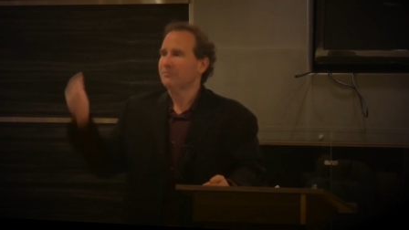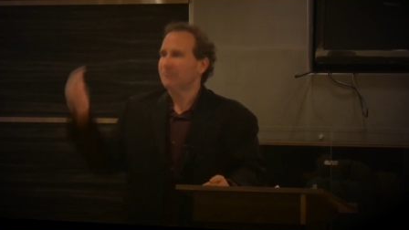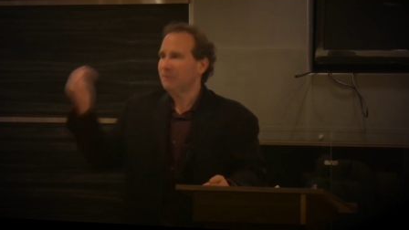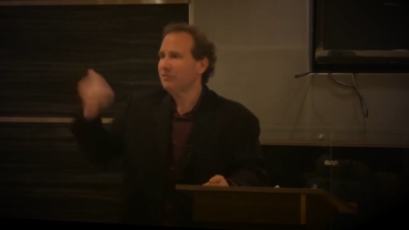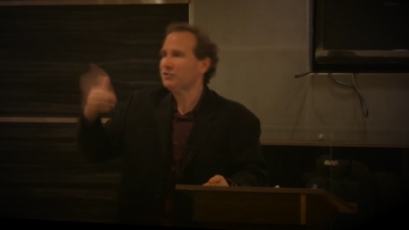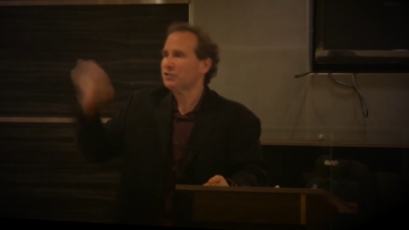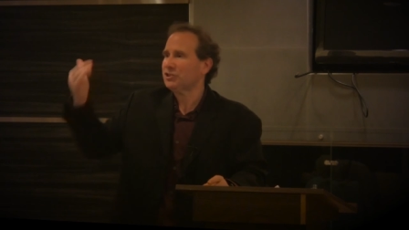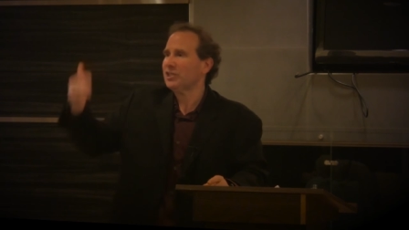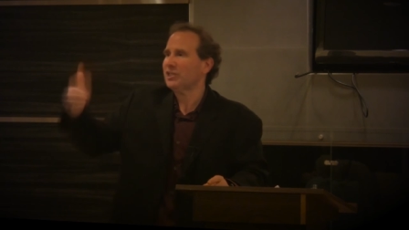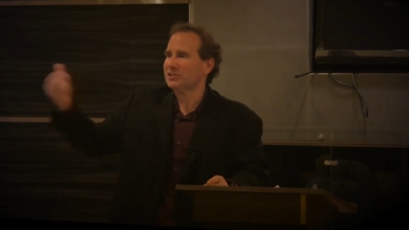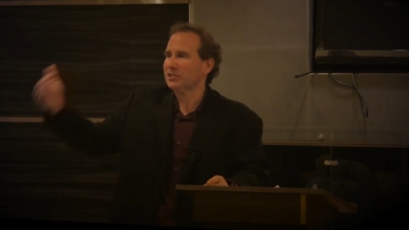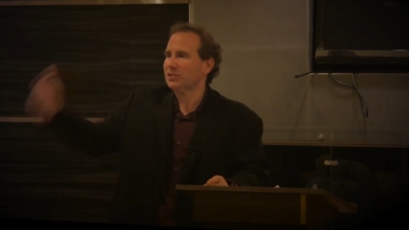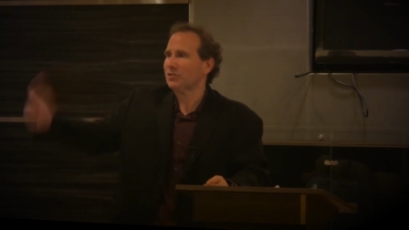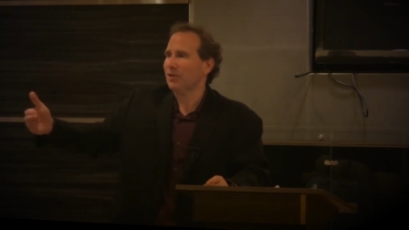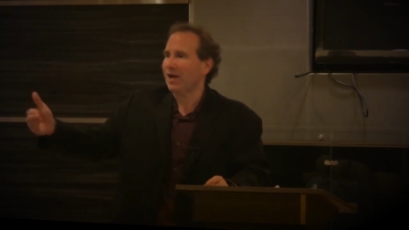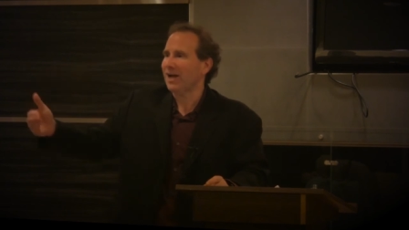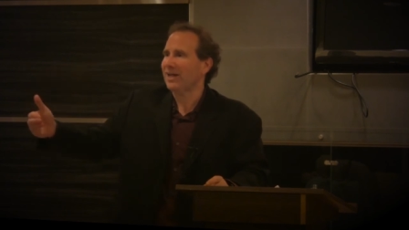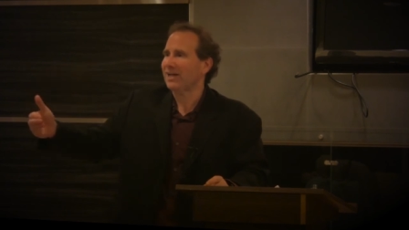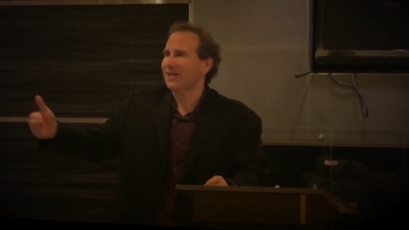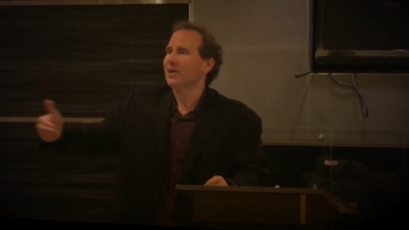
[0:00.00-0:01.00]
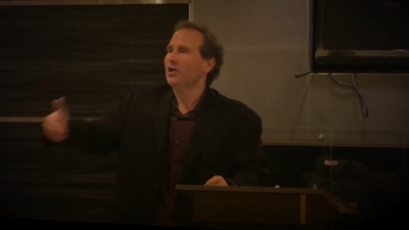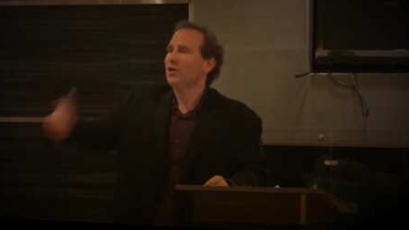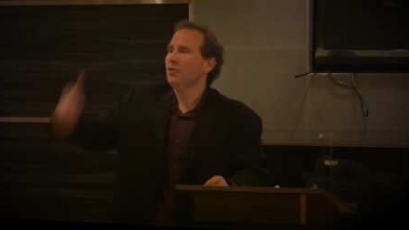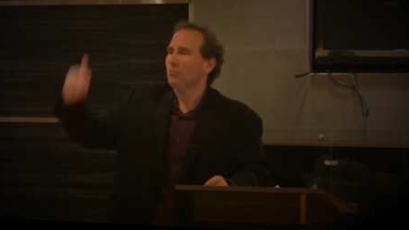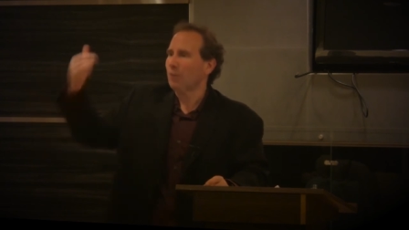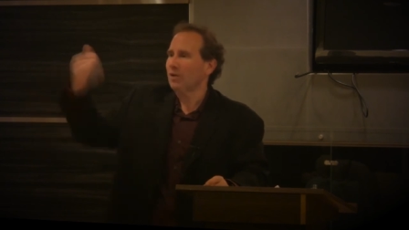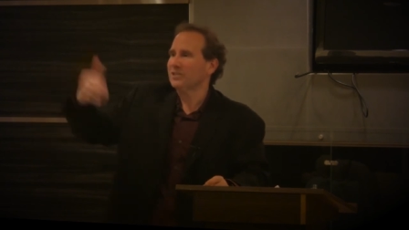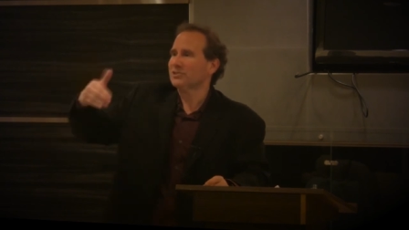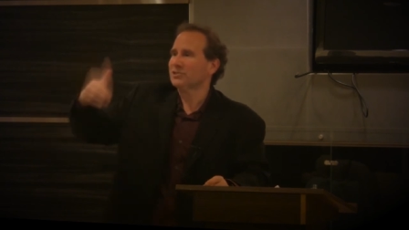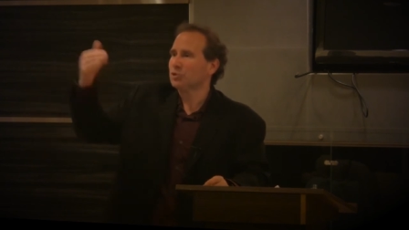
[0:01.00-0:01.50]
Fifty Shades of Grey
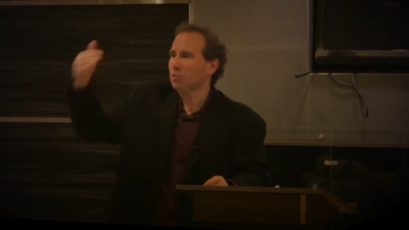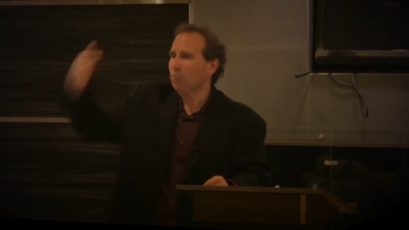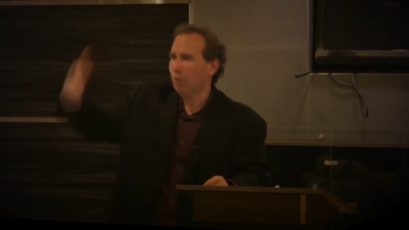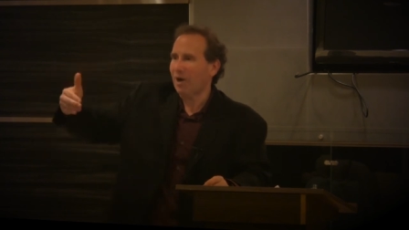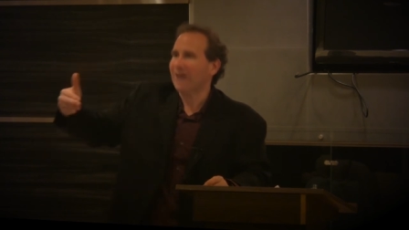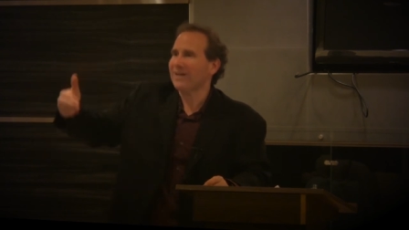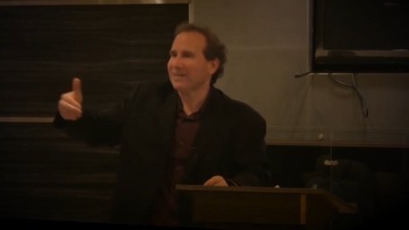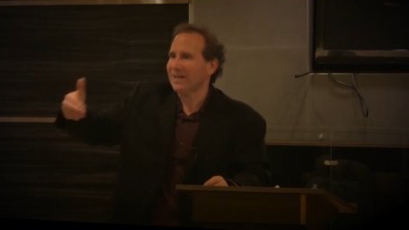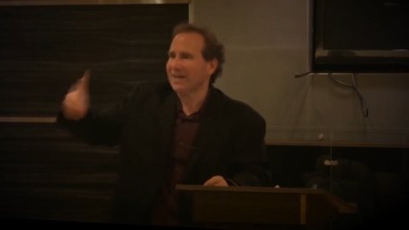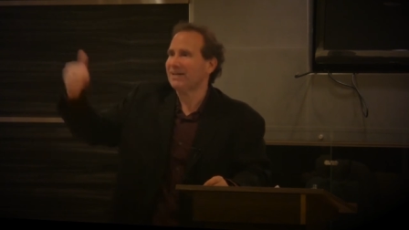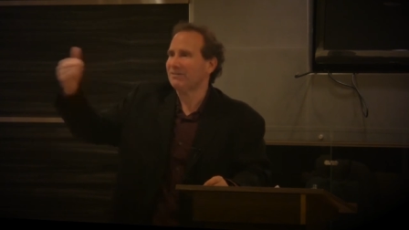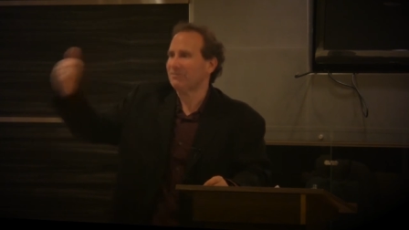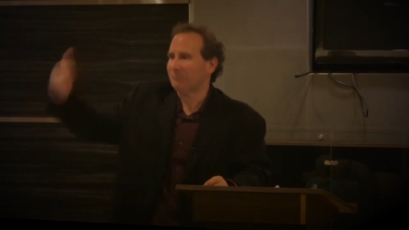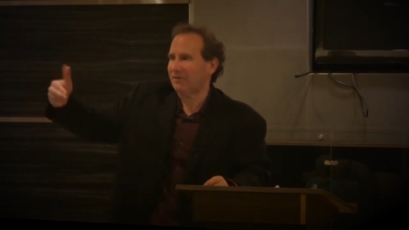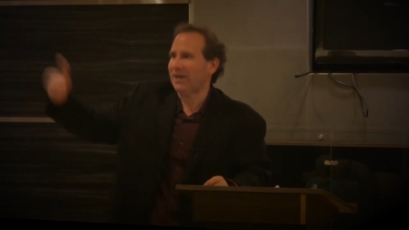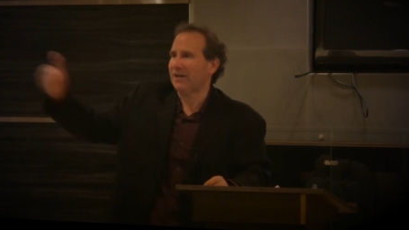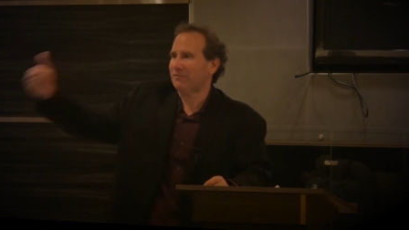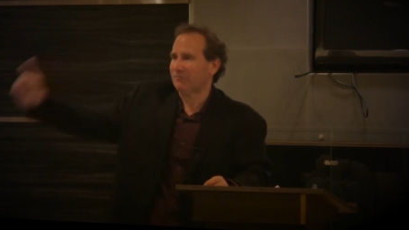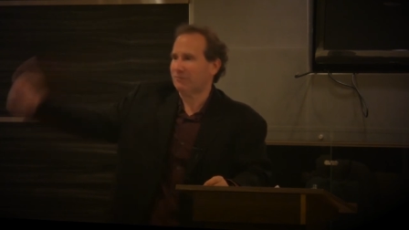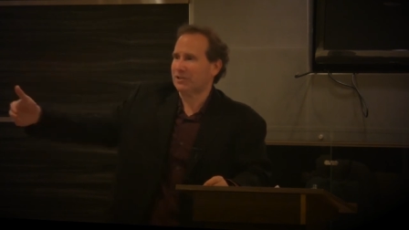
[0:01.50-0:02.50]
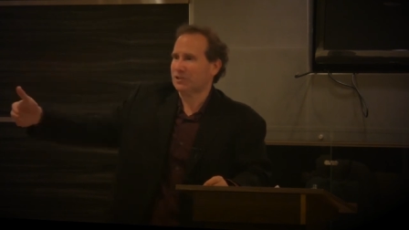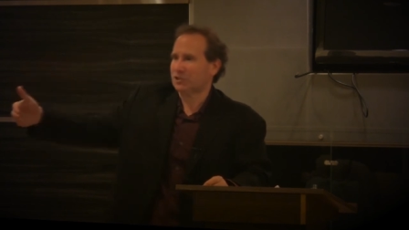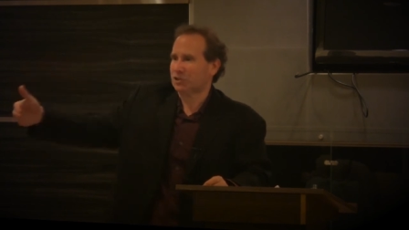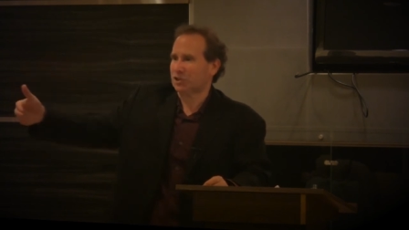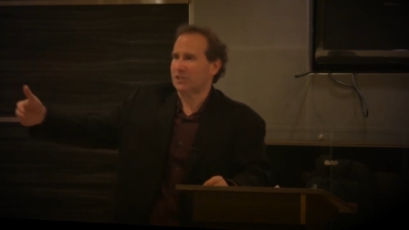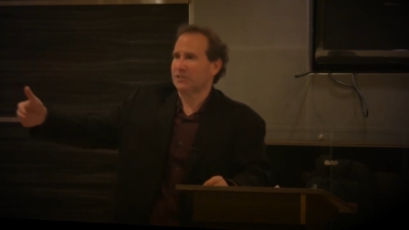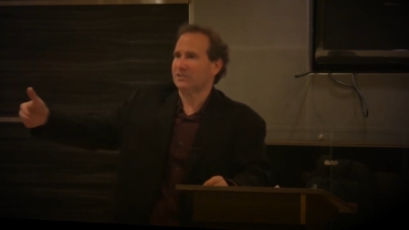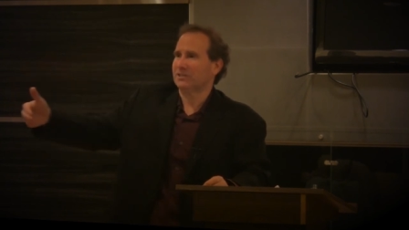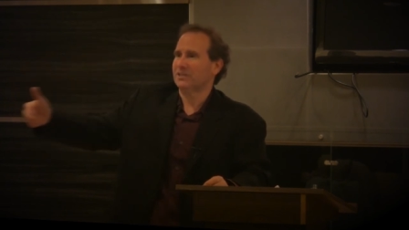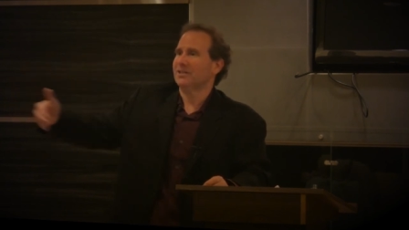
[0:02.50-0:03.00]
was Twilight fan
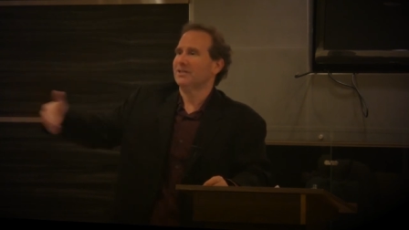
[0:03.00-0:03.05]
fiction.